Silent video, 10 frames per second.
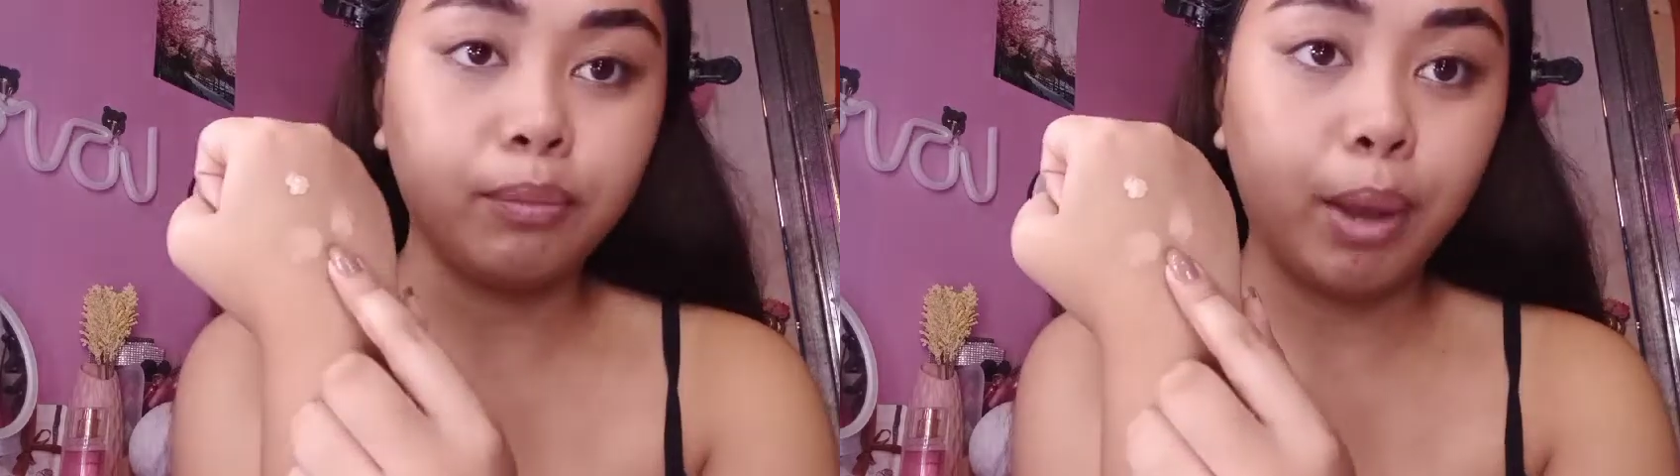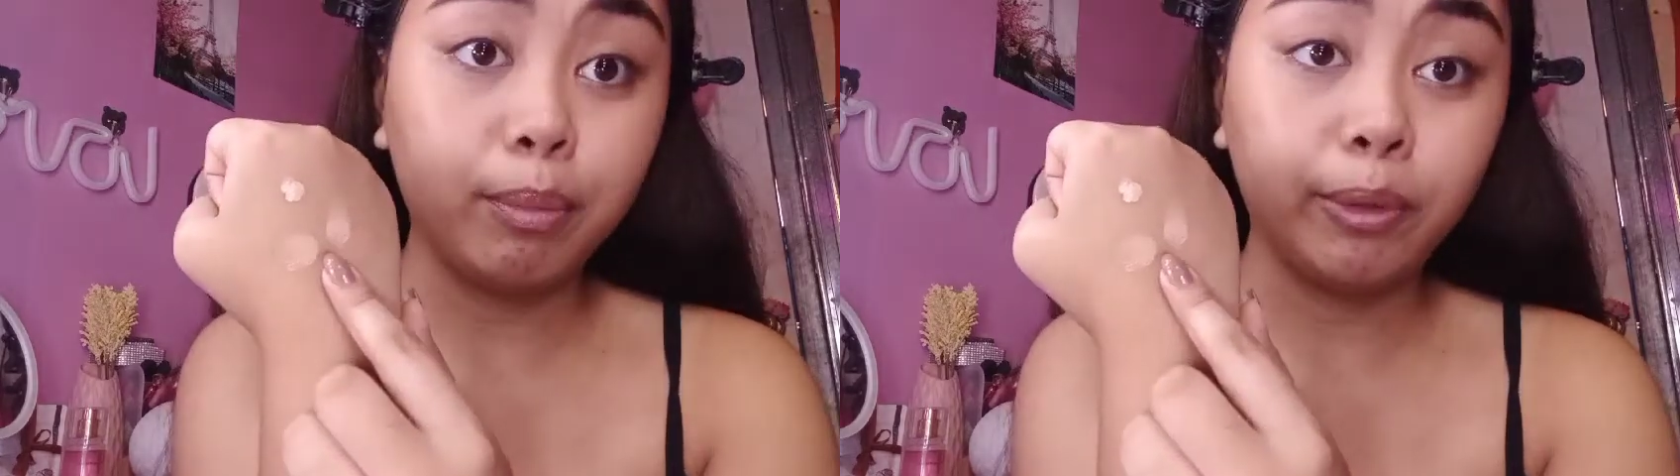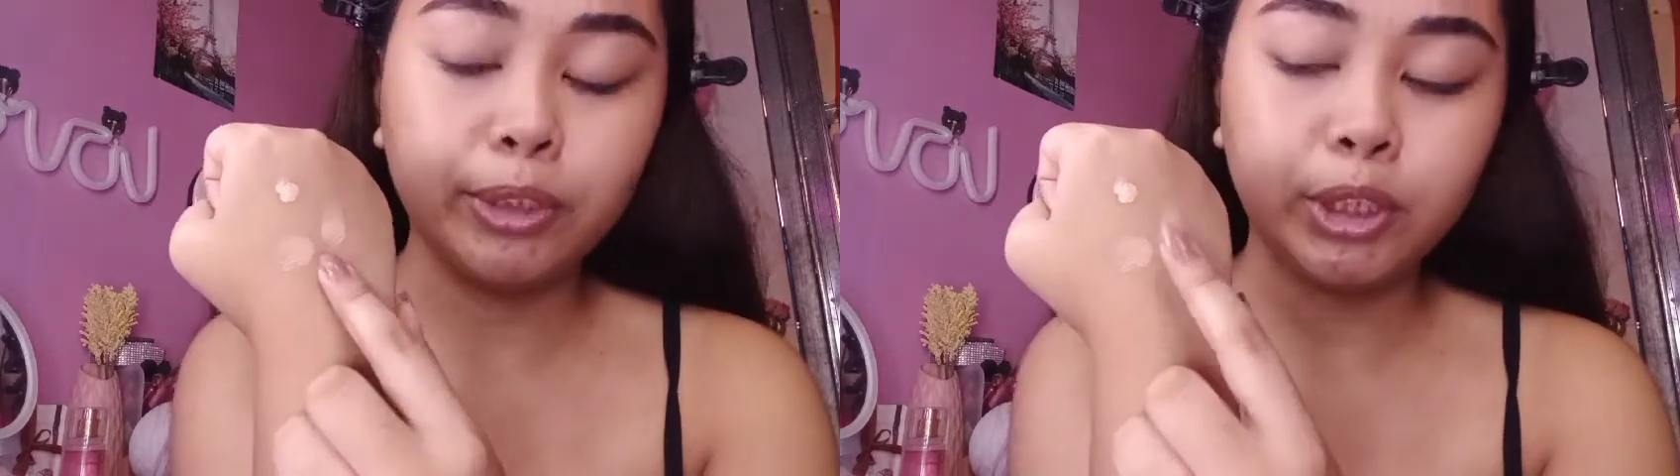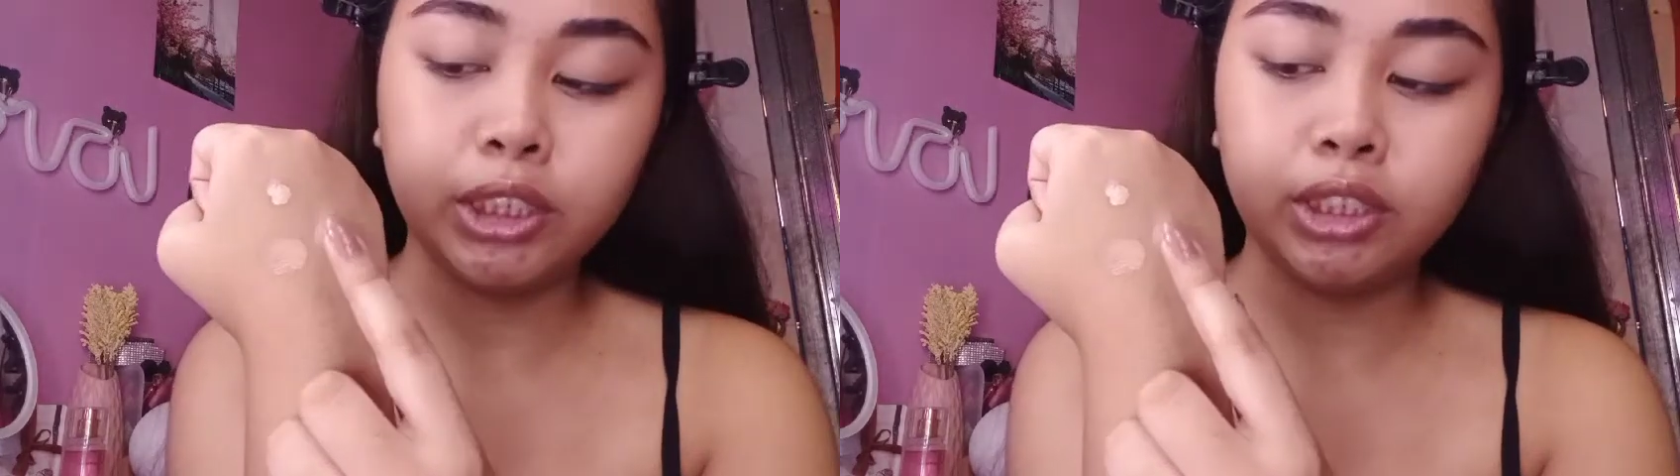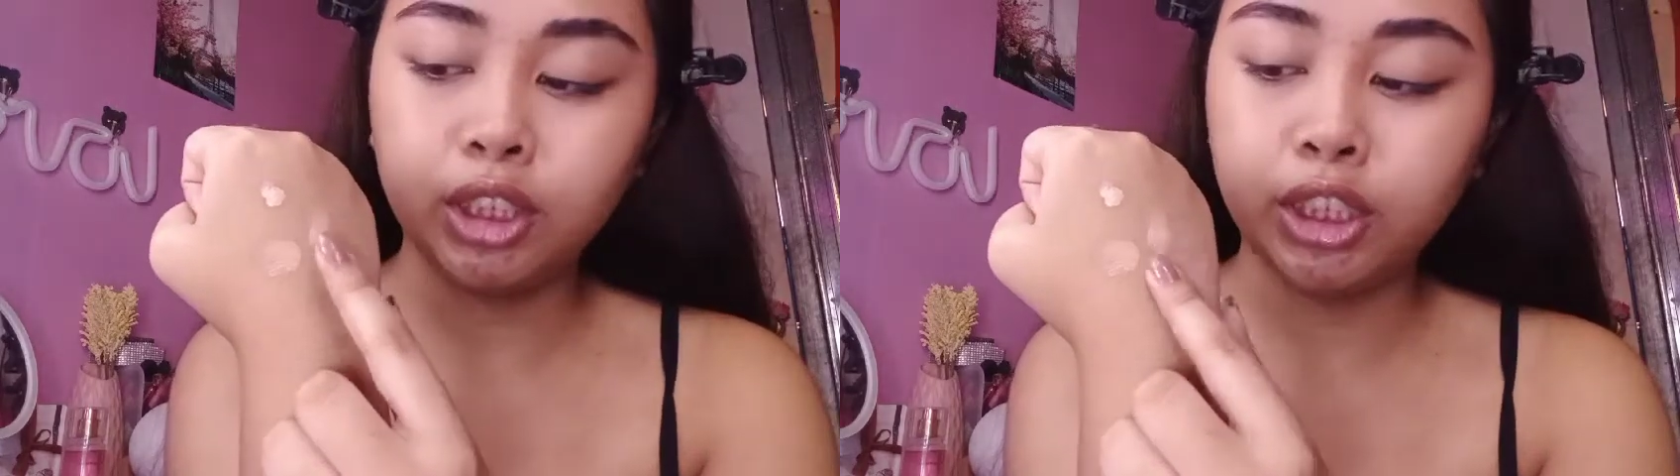Pop Culture
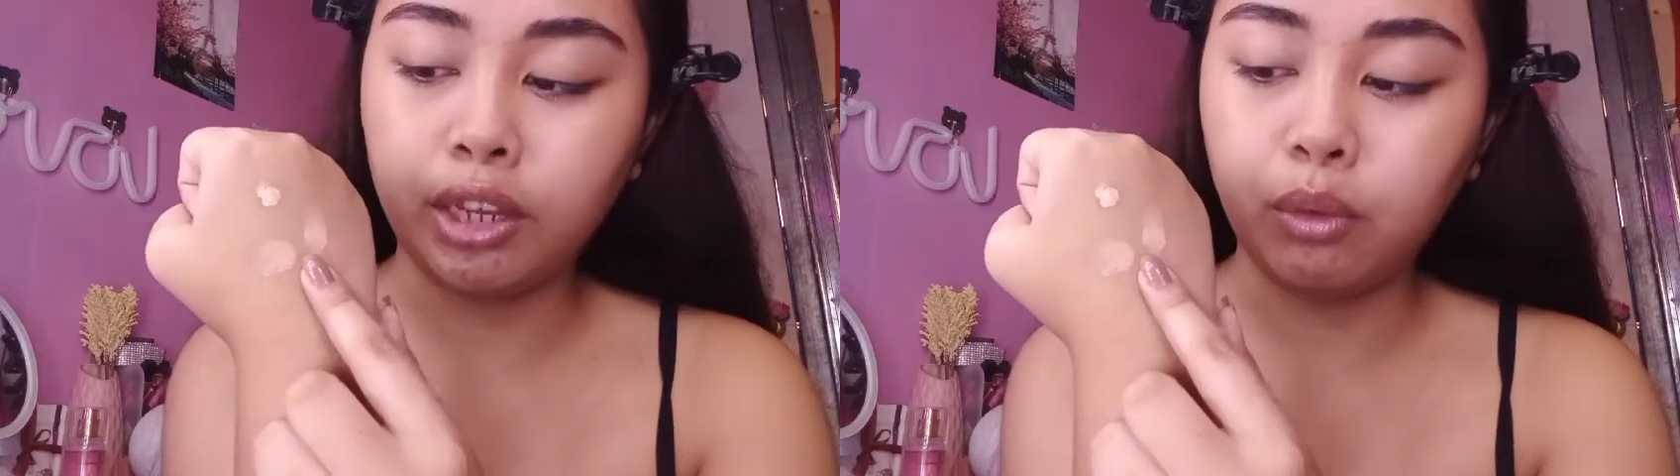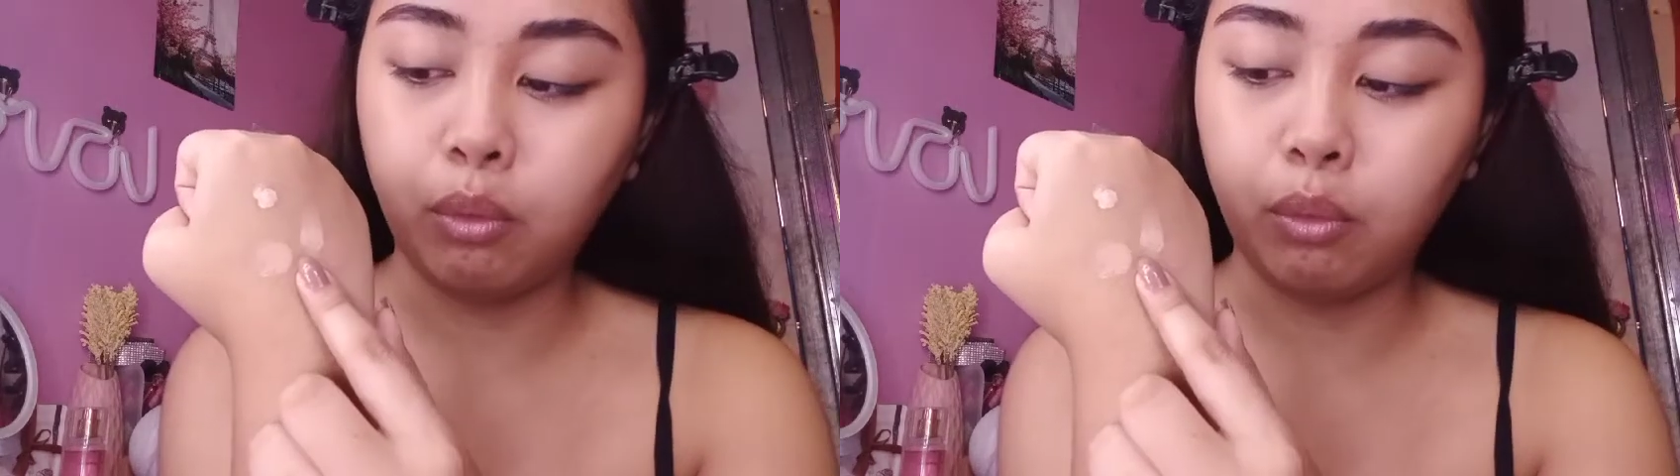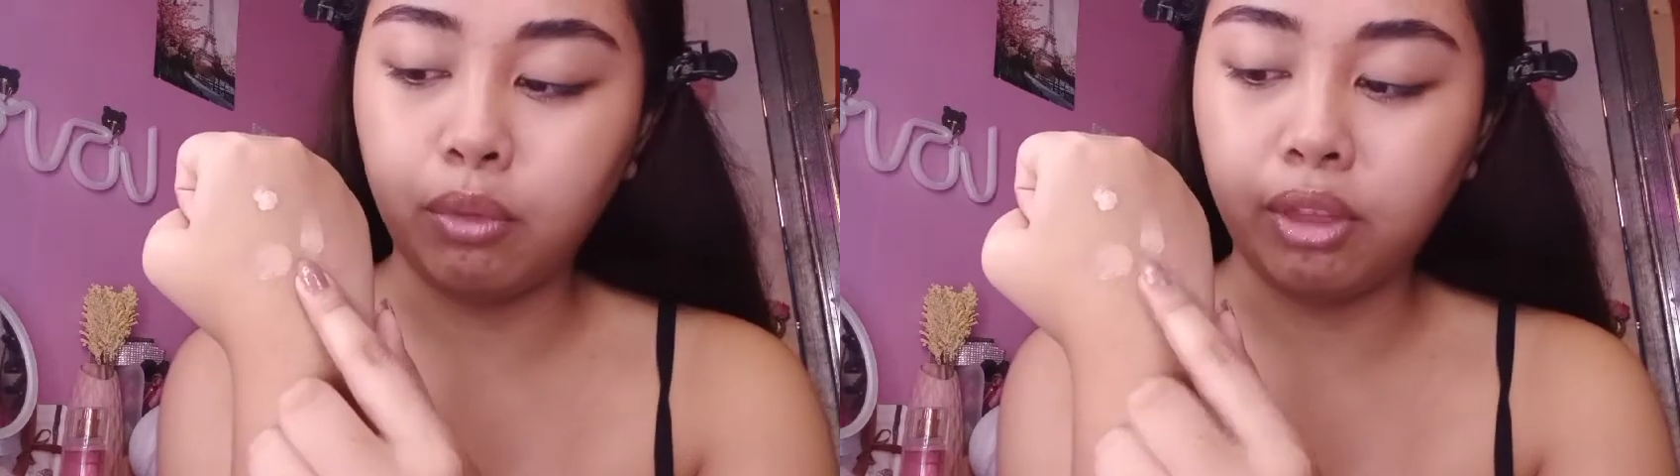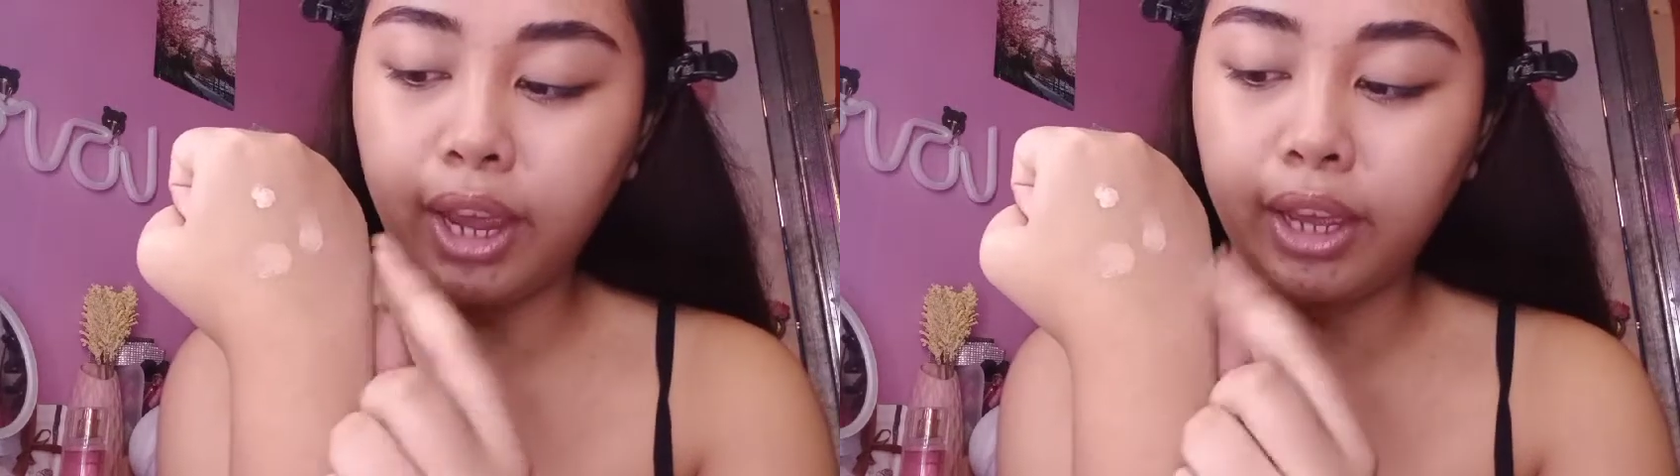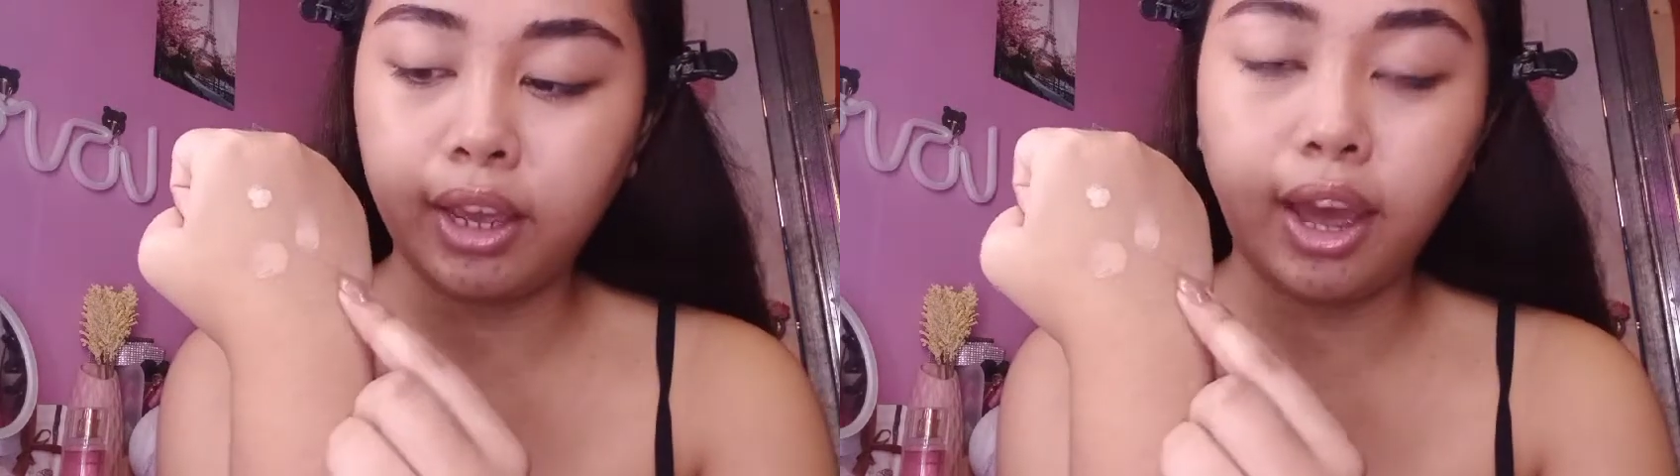in the shade light,